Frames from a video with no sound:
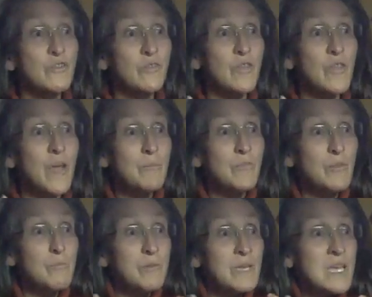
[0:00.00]
for them
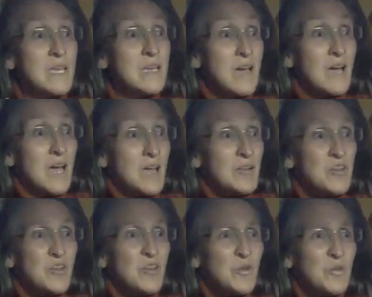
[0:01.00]
to be,
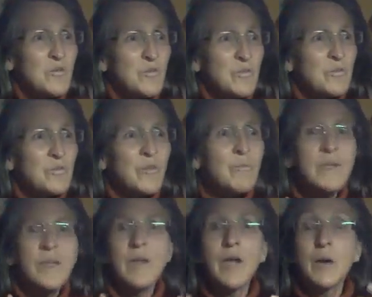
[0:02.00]
you know,
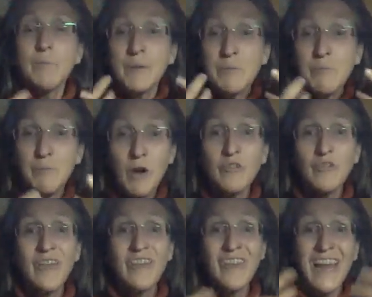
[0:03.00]
something that can be
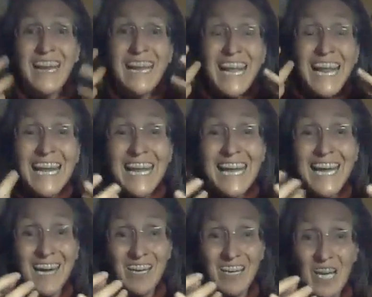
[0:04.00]
processed and
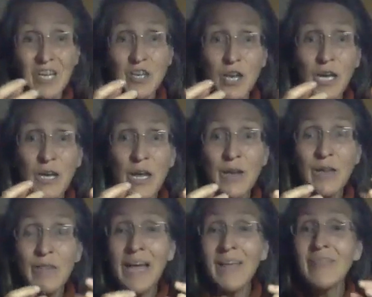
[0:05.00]
clear, and
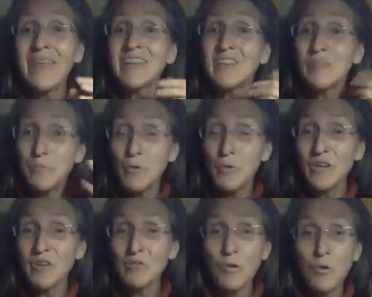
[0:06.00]
that their support
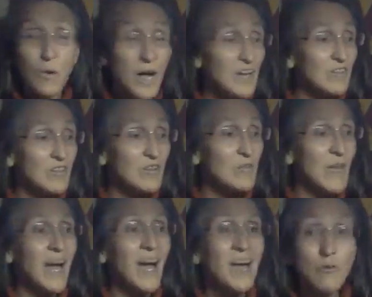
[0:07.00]
is required to do
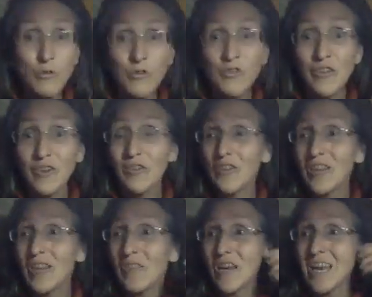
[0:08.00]
that. I also
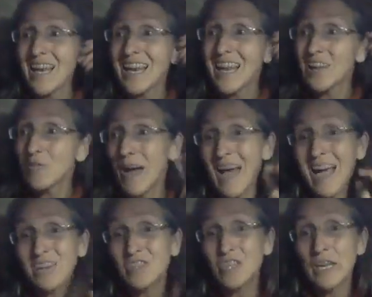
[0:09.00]
see that unless we're
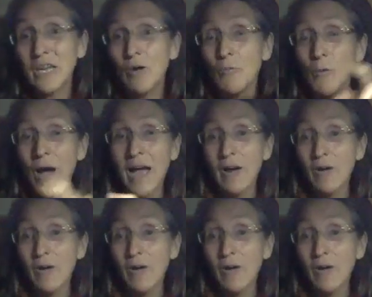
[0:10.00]
actually aware